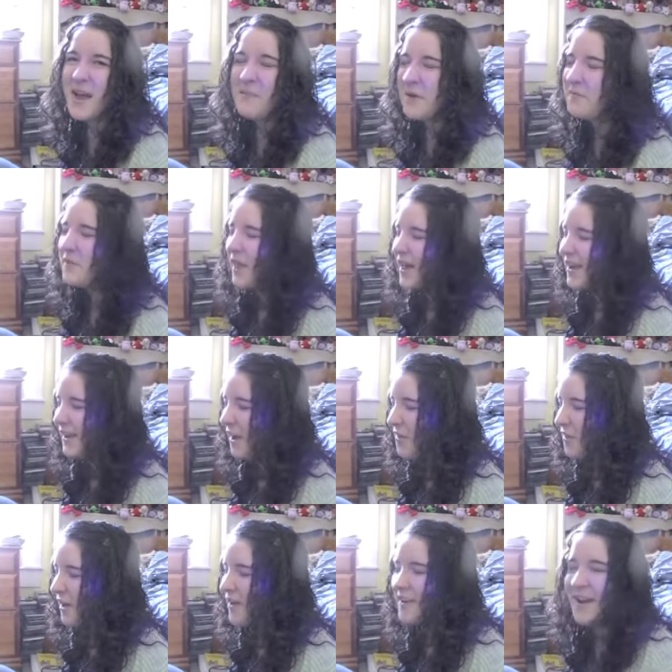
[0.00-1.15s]
I'm glad I
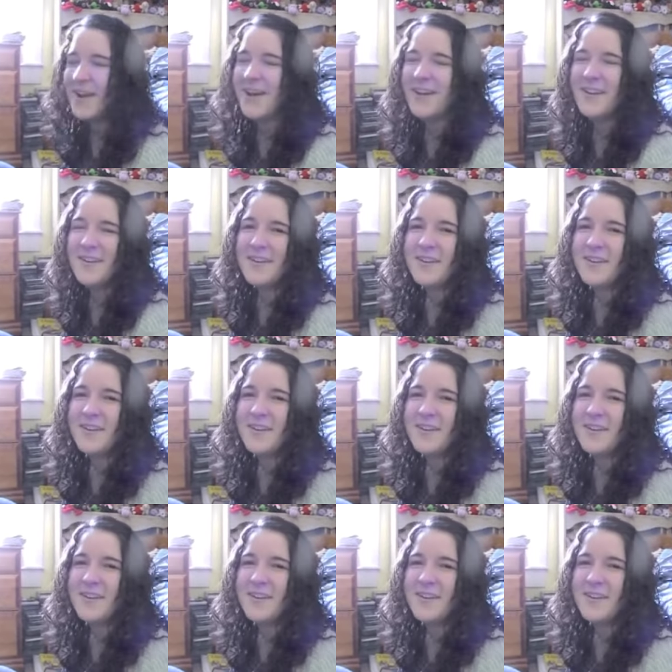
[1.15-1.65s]
got that